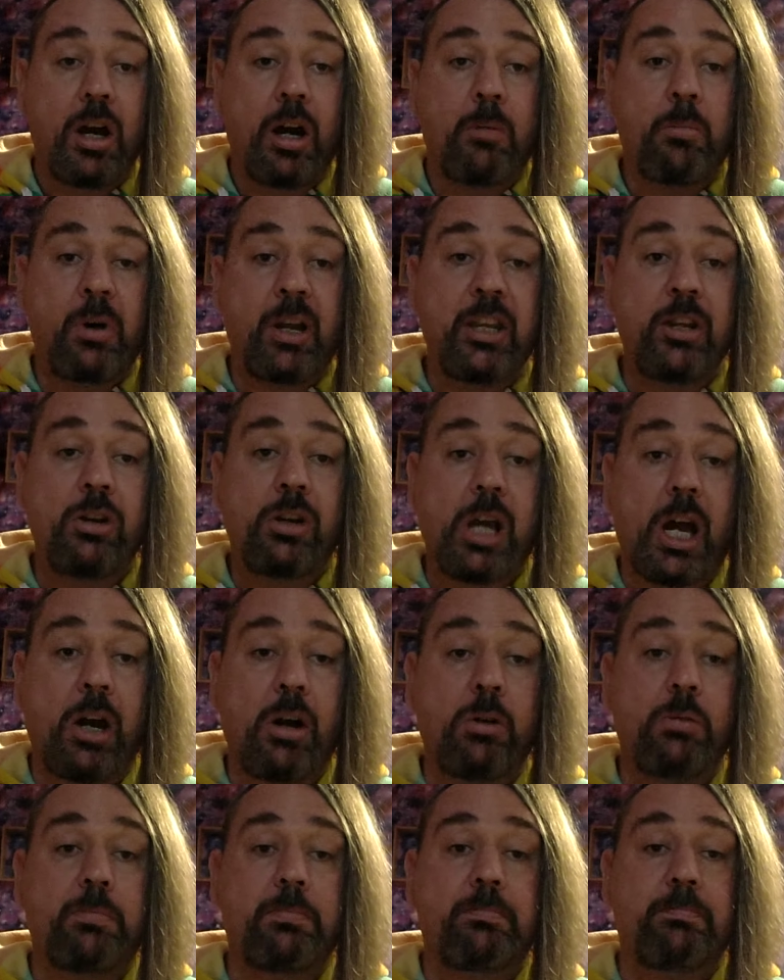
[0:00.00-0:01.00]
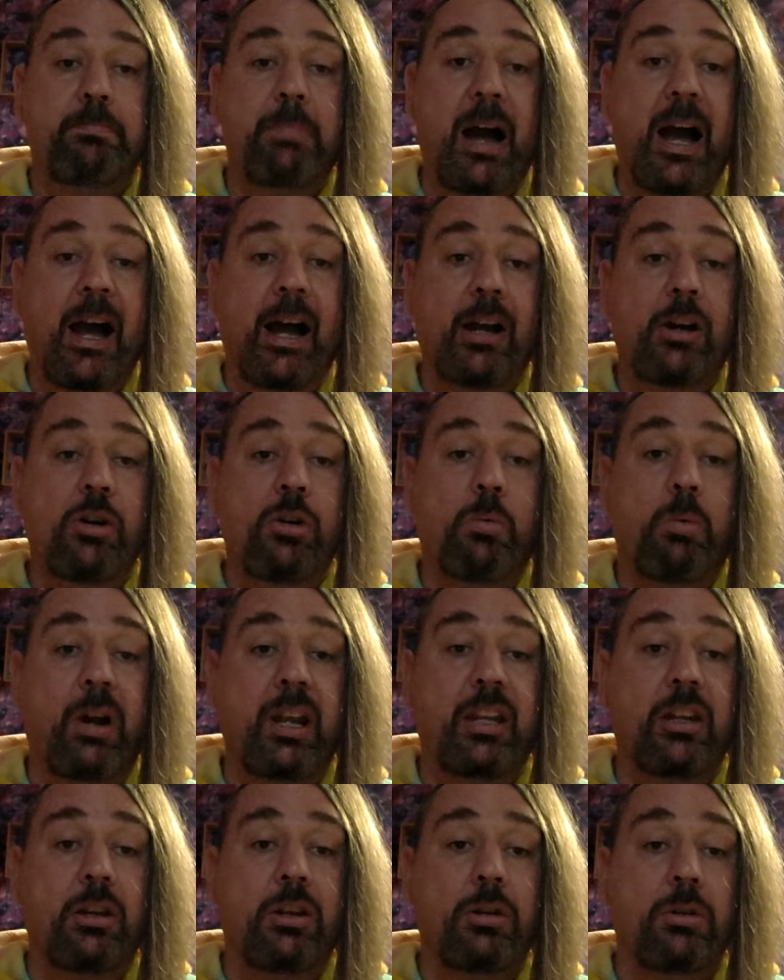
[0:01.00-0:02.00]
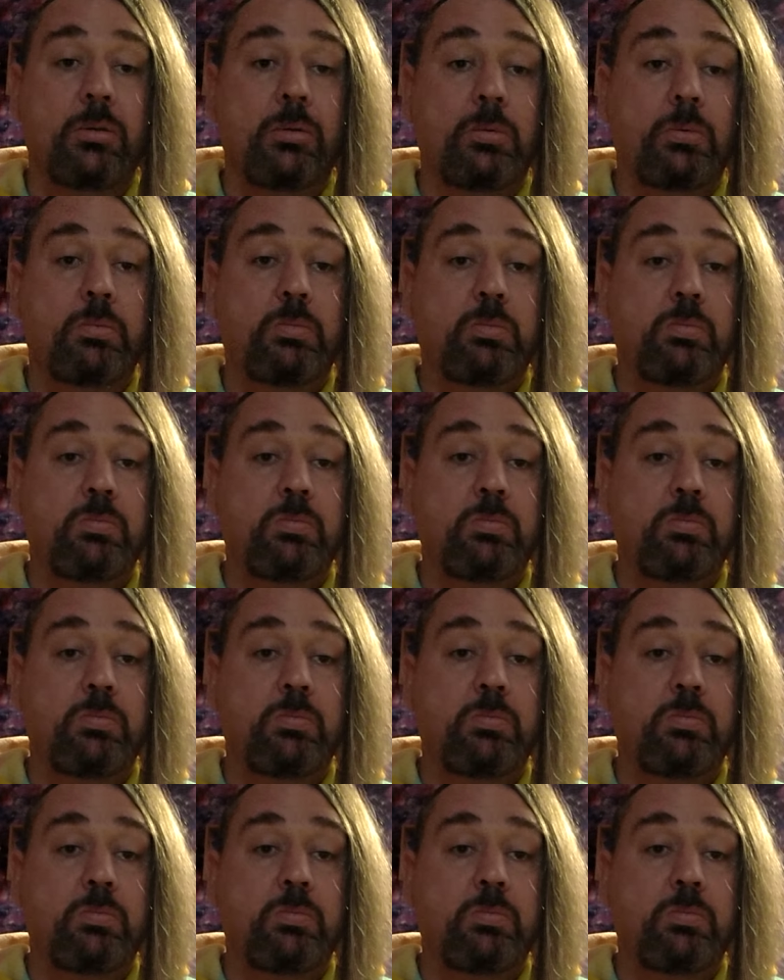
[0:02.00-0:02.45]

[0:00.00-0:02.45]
And when you go back, or when you